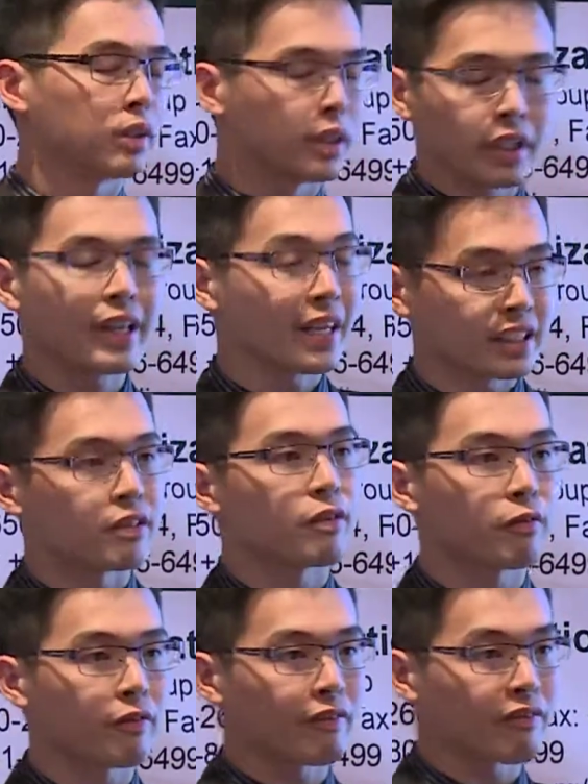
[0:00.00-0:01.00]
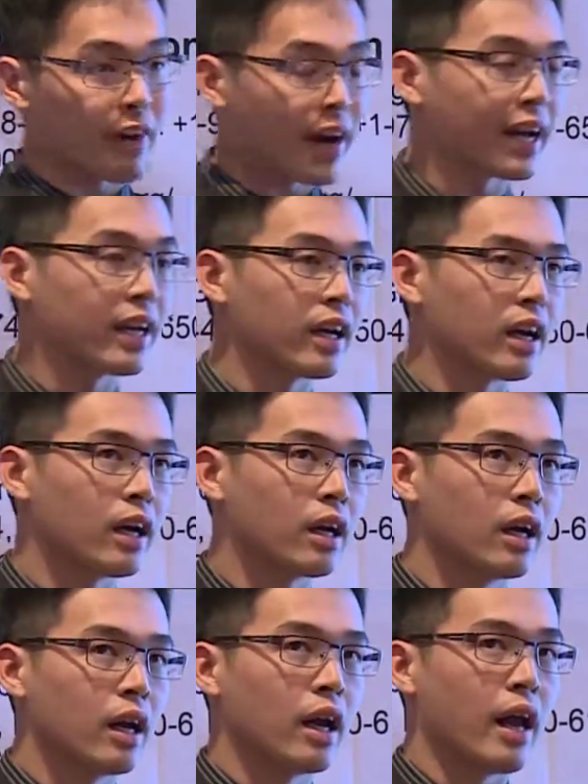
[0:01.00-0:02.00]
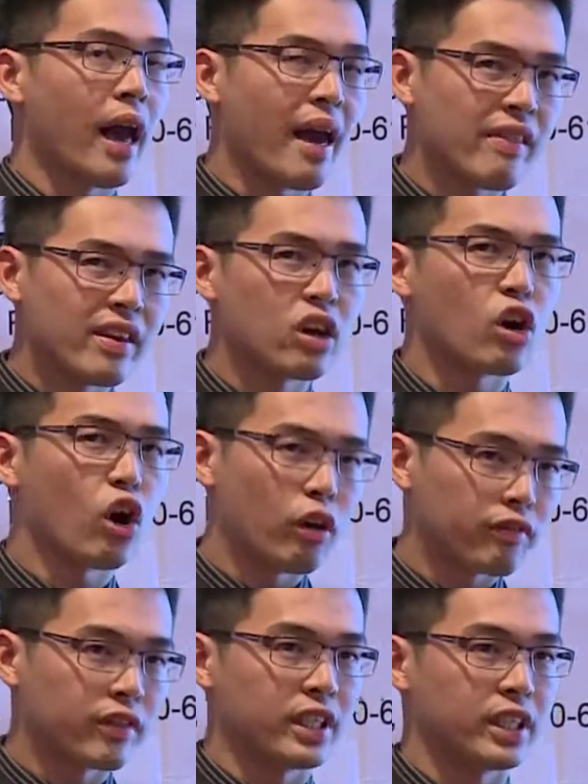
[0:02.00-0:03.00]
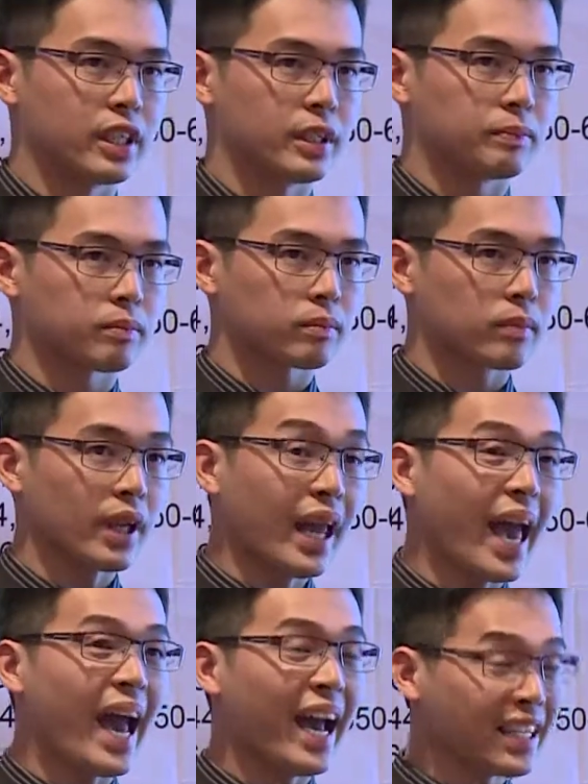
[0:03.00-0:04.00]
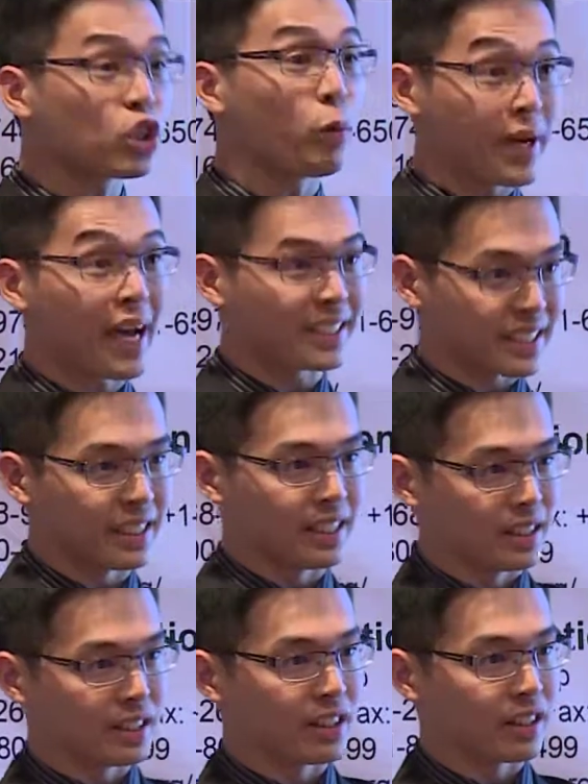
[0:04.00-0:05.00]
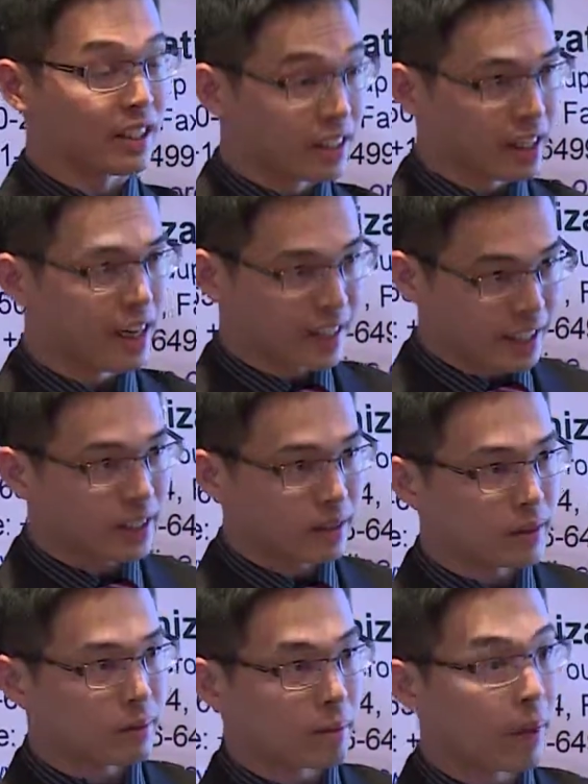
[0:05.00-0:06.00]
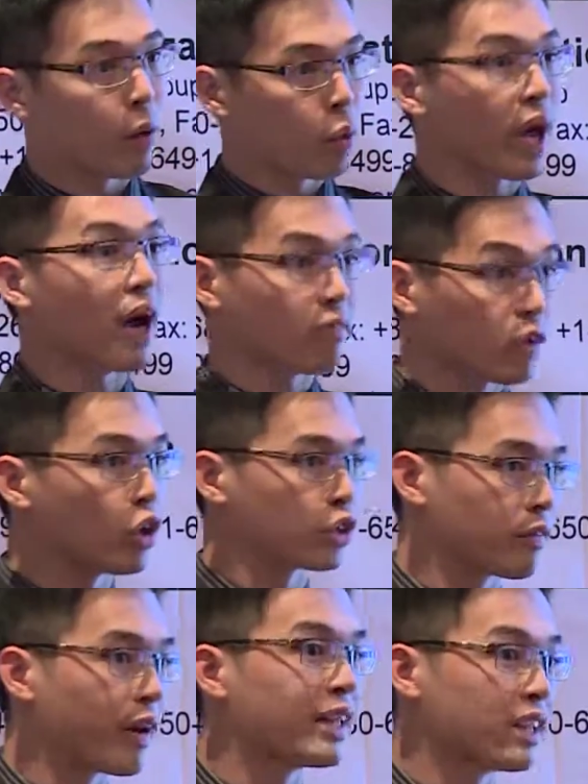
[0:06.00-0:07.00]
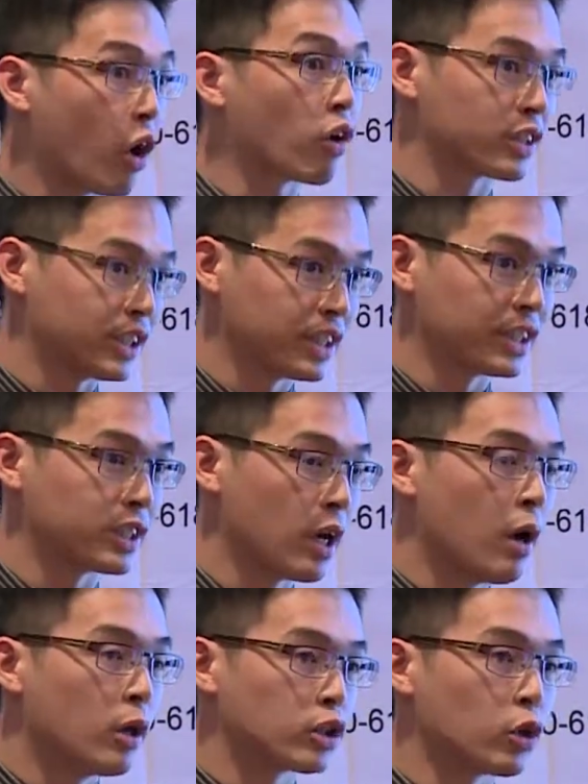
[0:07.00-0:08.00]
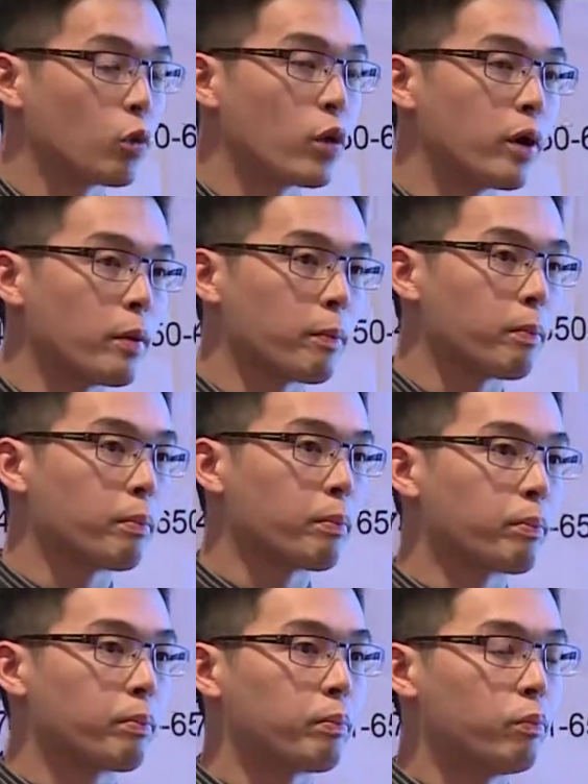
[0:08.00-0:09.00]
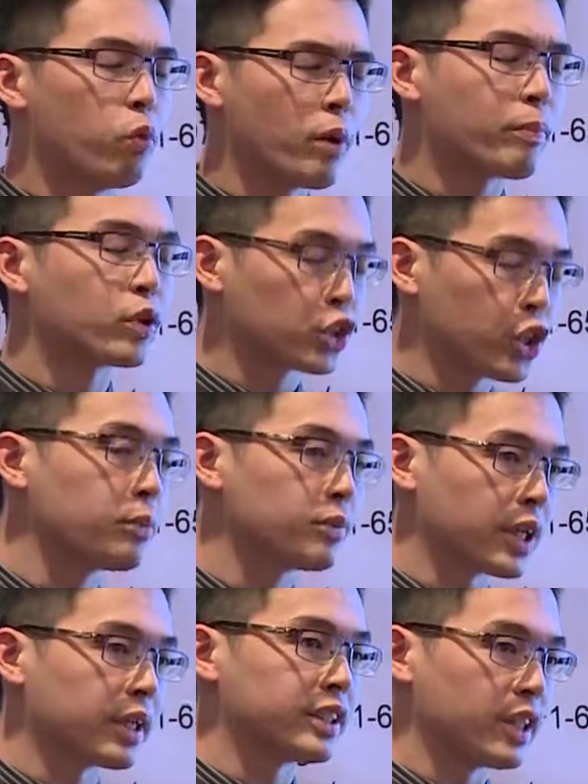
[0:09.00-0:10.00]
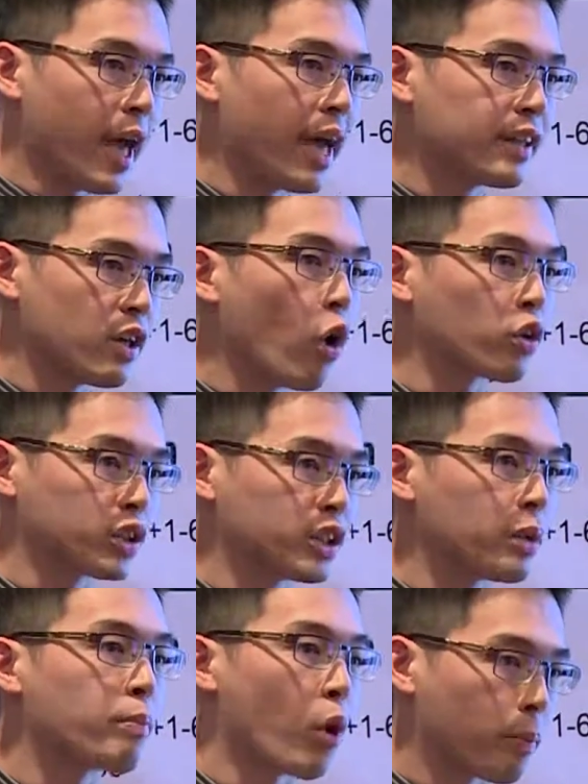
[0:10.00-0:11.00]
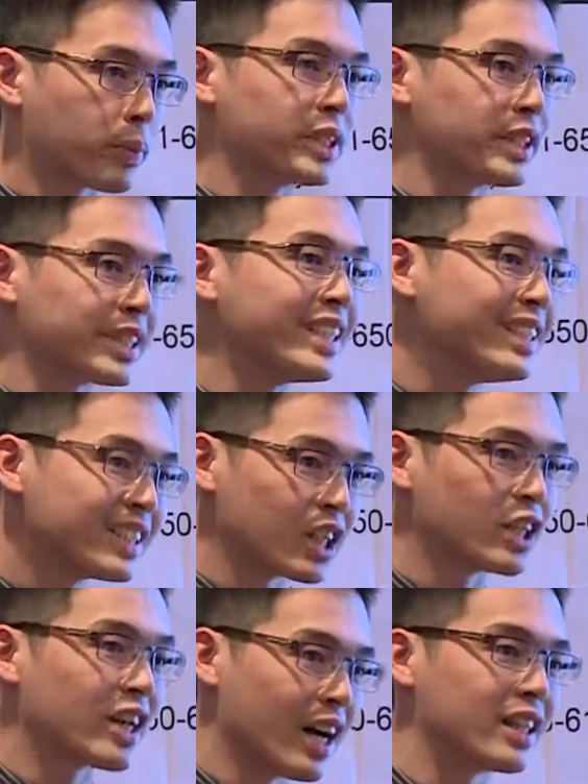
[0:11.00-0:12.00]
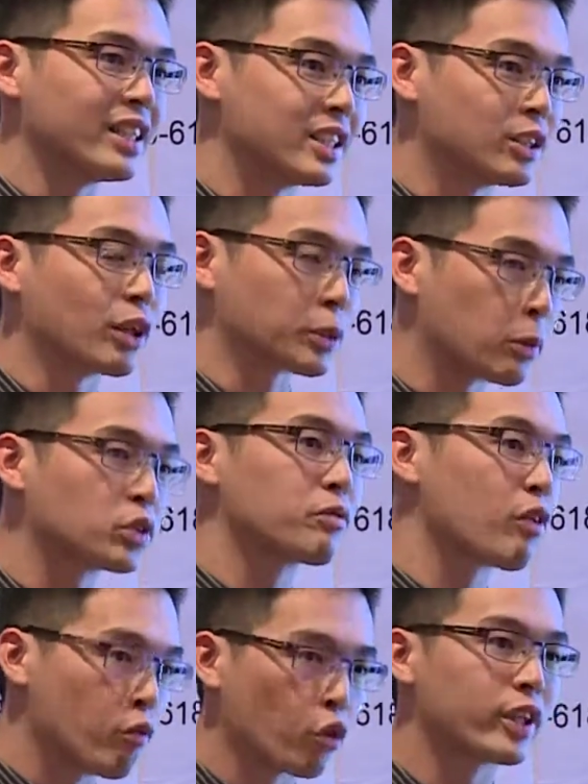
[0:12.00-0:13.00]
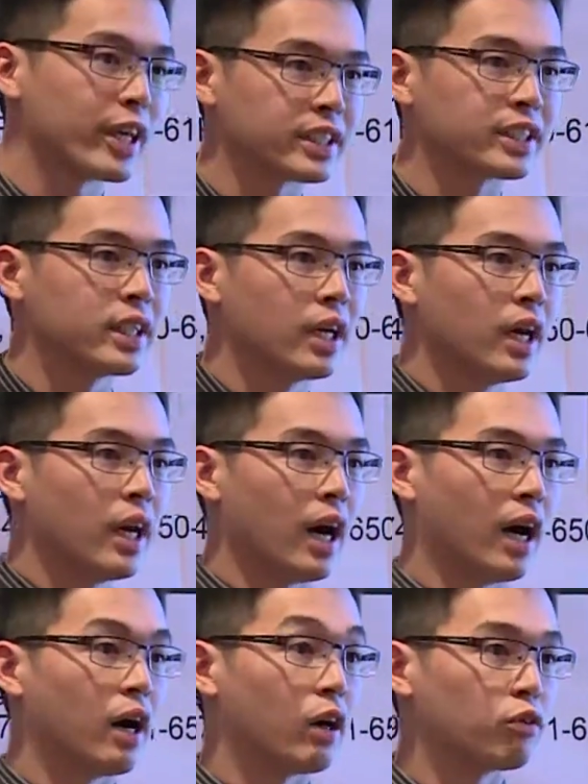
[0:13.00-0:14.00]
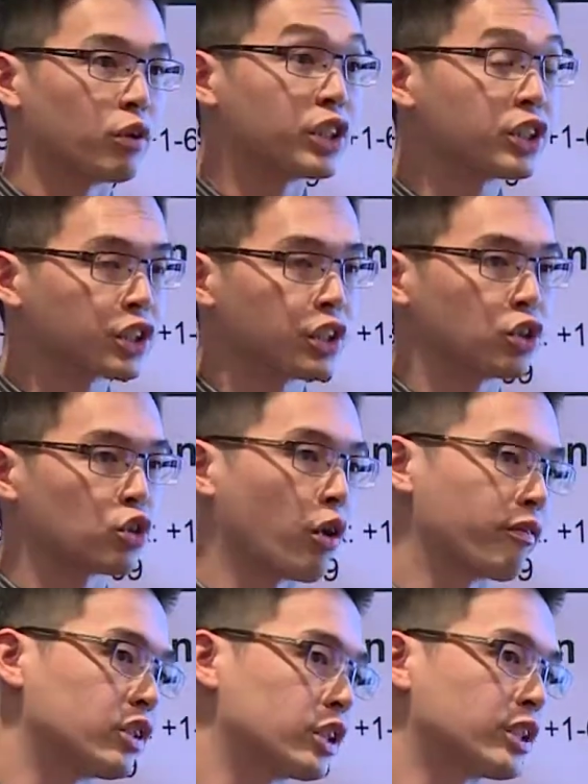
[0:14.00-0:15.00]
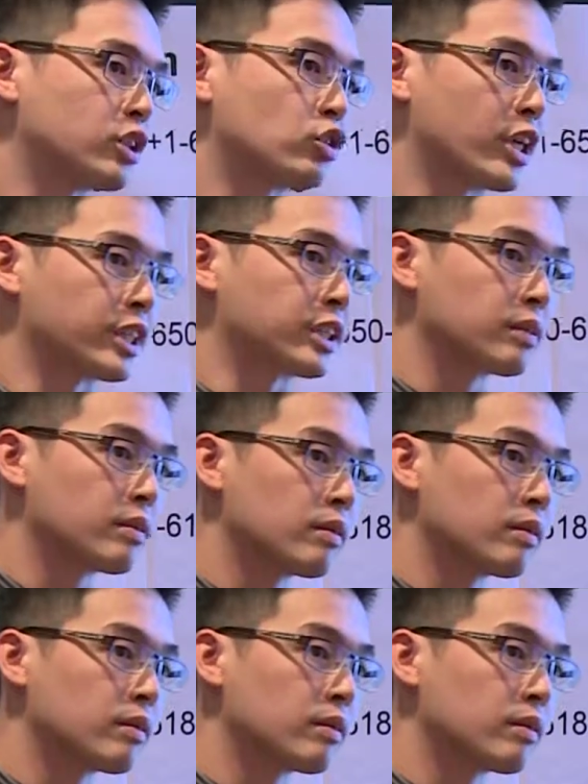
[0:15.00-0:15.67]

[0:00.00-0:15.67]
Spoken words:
didn't actually find any of the ascorbic acid in the honey, but we have lots of antioxidants. So we presume that the antioxidant properties inside the honey is responsible for this resistance to oxidative stress.